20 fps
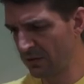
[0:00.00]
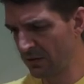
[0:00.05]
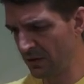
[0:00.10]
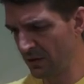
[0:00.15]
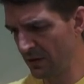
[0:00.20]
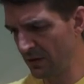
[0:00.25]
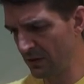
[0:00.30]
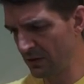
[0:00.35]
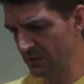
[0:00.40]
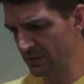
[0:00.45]

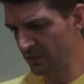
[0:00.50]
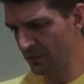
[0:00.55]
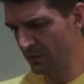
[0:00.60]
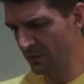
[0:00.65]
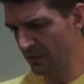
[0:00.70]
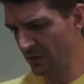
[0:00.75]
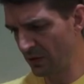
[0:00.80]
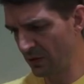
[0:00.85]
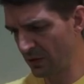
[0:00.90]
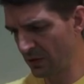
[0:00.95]
Okay, so we
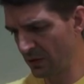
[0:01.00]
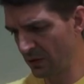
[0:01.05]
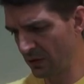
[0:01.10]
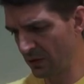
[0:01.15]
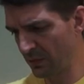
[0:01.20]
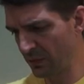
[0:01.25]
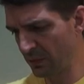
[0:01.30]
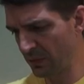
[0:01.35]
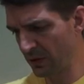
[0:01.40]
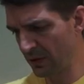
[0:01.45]
want our
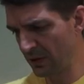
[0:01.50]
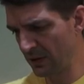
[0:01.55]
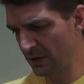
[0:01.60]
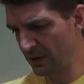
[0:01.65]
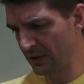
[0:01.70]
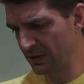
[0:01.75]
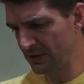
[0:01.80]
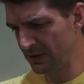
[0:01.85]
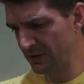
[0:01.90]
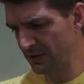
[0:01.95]
clicker plate
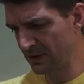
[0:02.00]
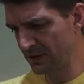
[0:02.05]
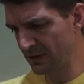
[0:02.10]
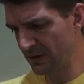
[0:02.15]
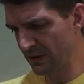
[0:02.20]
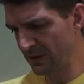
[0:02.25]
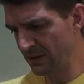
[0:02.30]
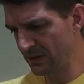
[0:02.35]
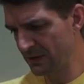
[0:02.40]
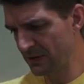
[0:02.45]
nice and
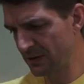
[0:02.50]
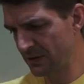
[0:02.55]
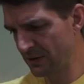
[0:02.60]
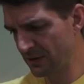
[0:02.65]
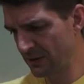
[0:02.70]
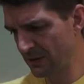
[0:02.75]
tight.